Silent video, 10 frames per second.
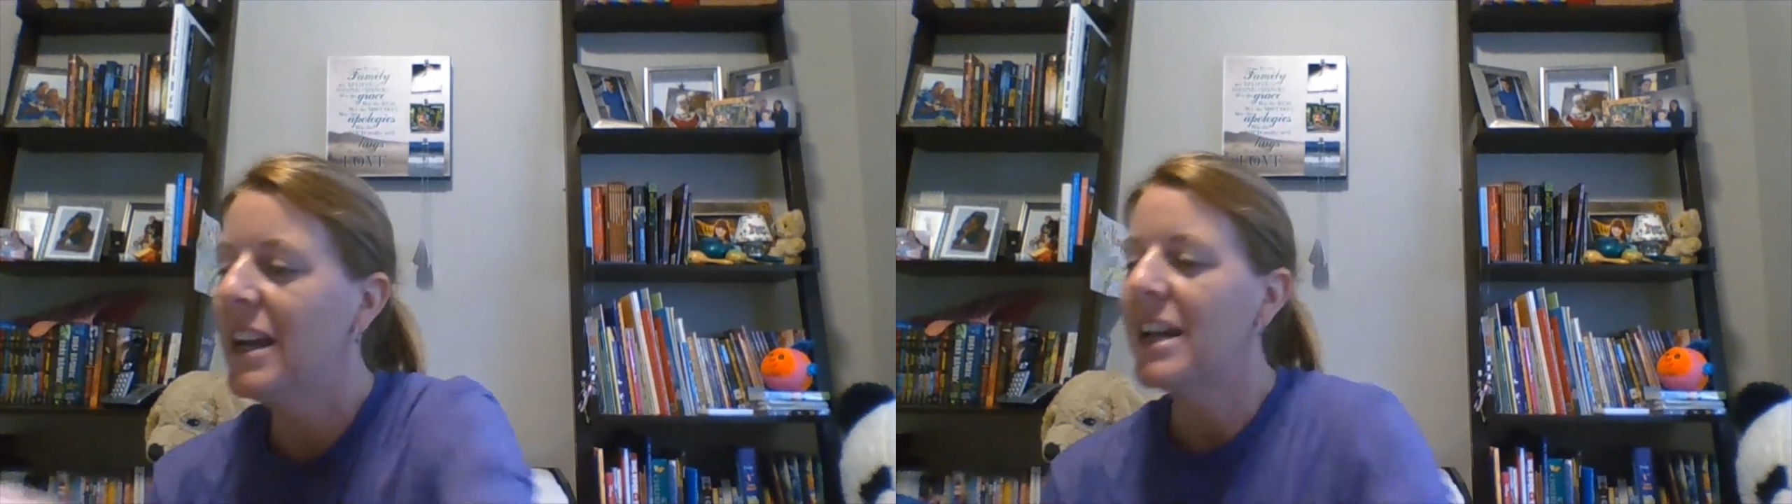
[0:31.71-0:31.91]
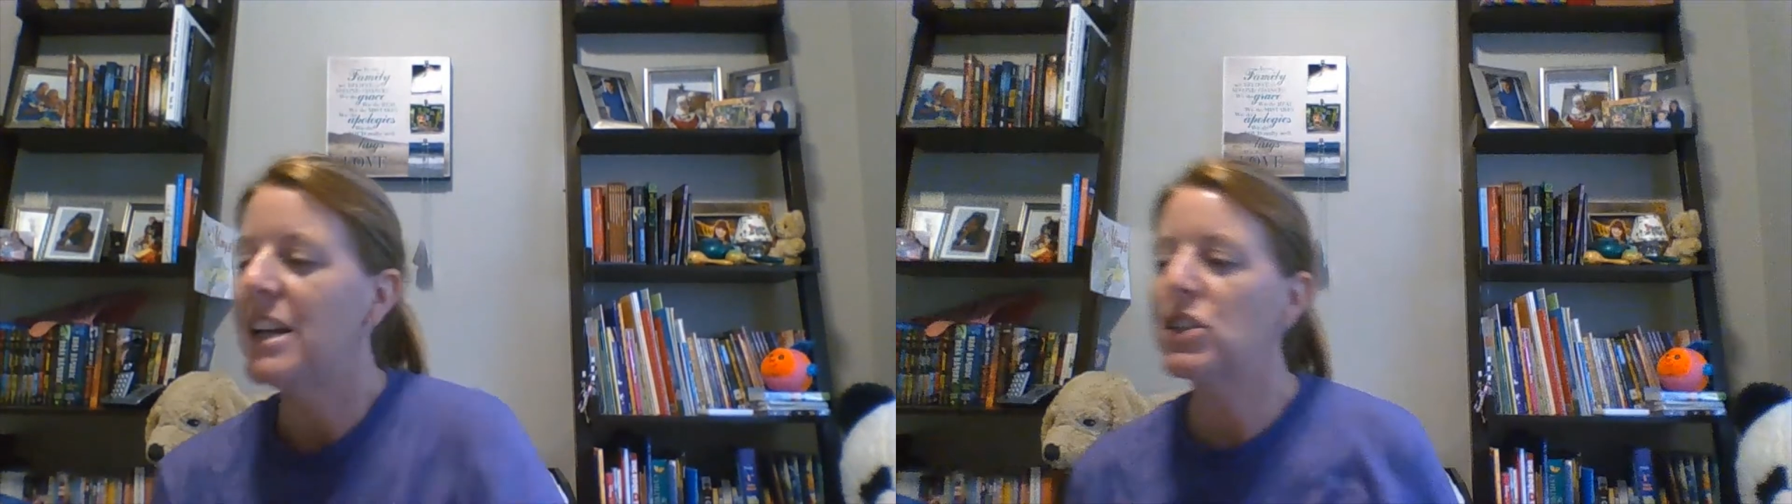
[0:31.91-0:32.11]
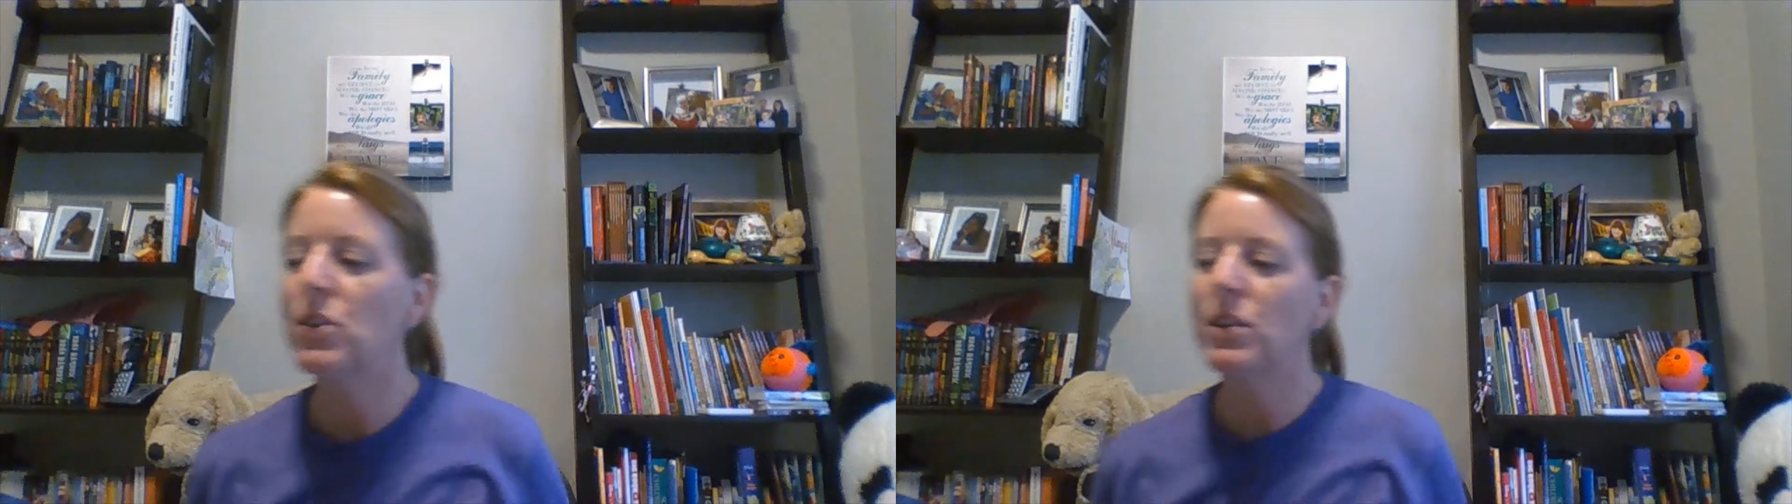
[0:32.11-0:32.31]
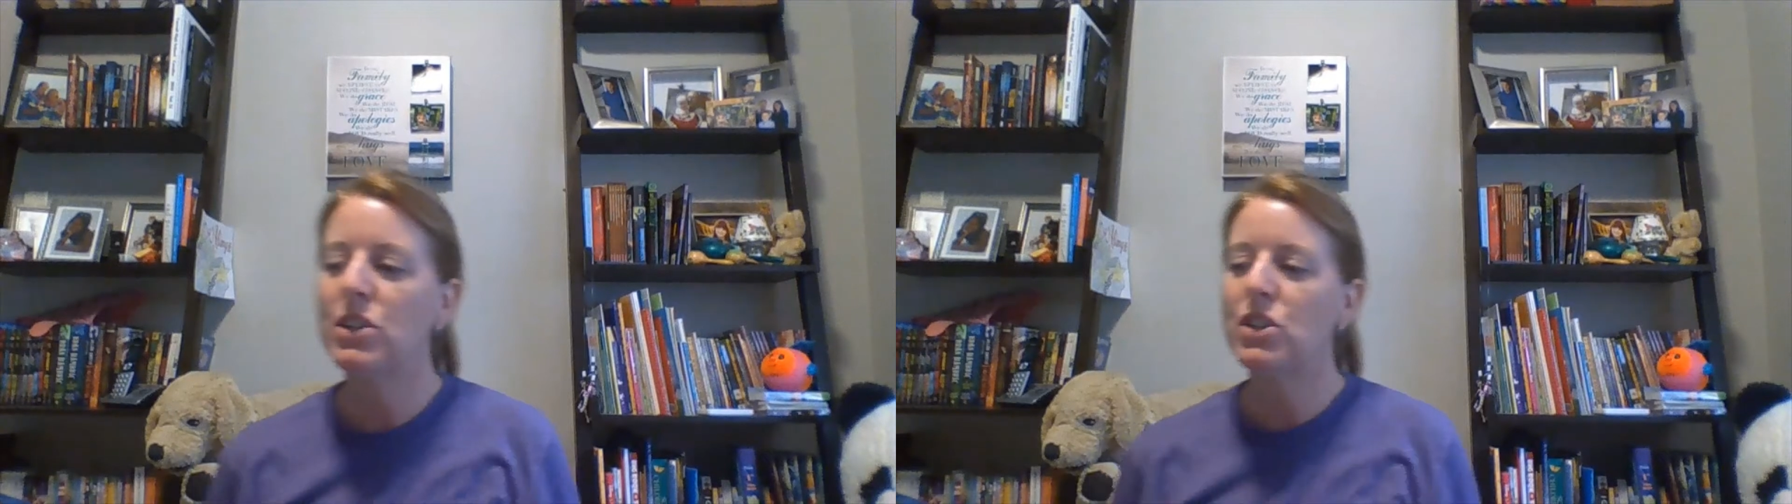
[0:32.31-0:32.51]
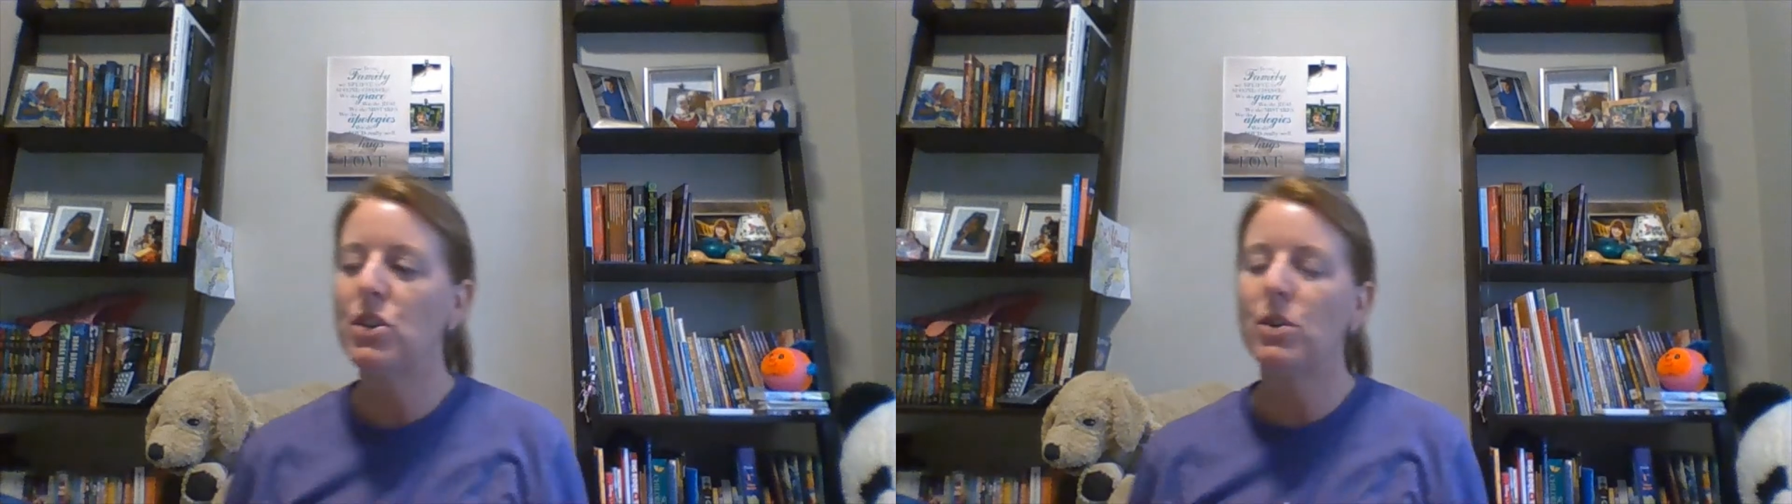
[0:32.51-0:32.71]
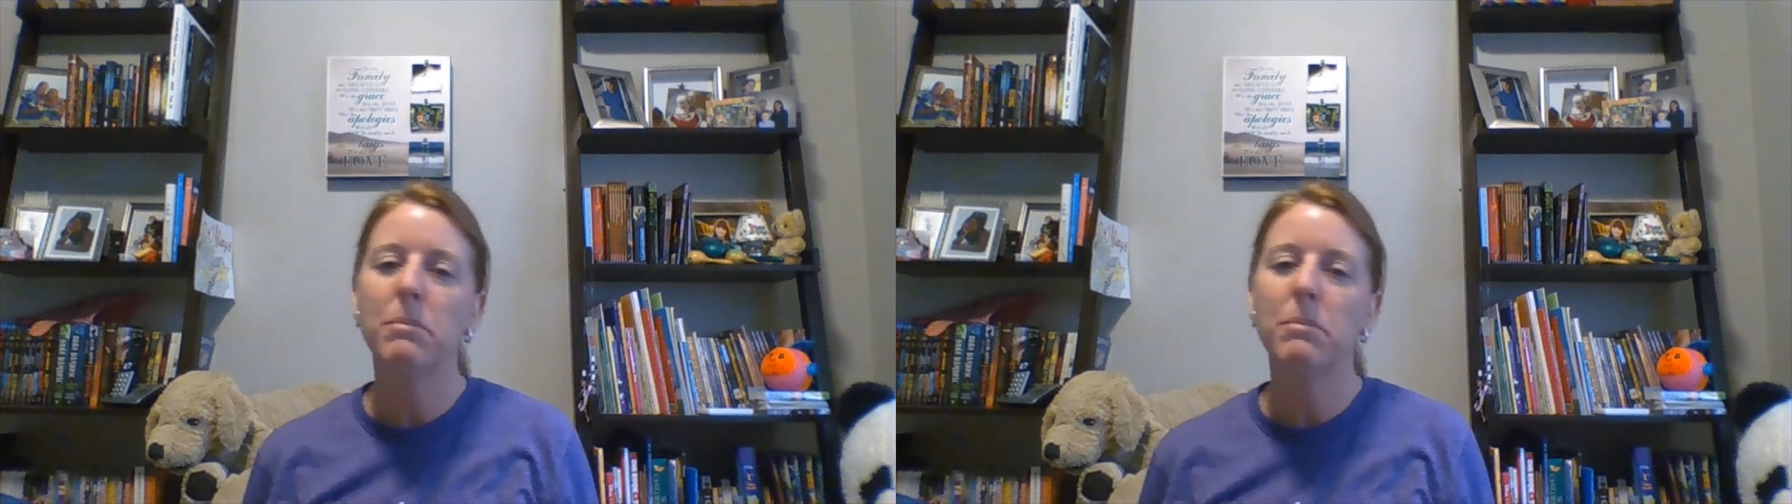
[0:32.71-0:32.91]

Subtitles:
is so that you can